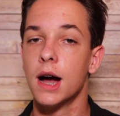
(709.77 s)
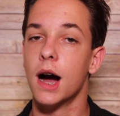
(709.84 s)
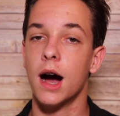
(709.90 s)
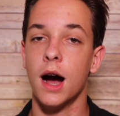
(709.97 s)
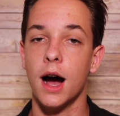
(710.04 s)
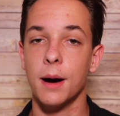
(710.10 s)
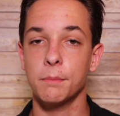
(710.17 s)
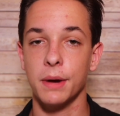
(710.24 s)

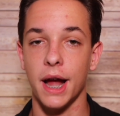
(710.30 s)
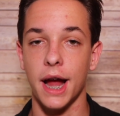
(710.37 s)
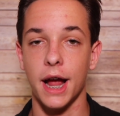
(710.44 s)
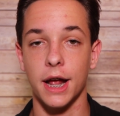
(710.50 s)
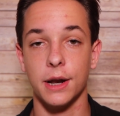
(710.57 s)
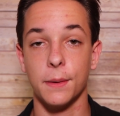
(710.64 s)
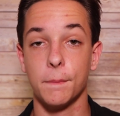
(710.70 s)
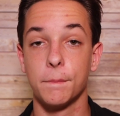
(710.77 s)

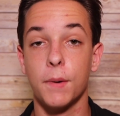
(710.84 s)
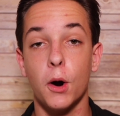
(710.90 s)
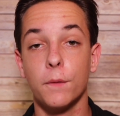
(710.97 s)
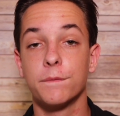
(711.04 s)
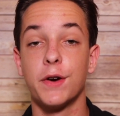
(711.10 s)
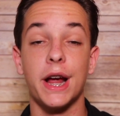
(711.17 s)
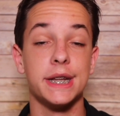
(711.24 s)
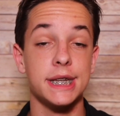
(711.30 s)
and
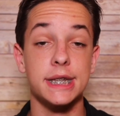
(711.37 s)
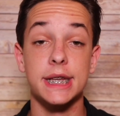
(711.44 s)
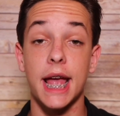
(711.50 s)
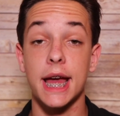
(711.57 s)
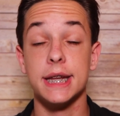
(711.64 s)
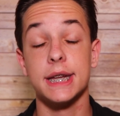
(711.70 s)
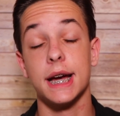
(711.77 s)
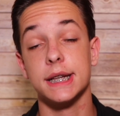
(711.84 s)
Pope Francis
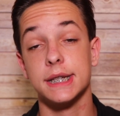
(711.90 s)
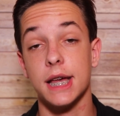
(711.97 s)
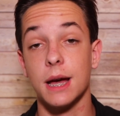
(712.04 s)
canonized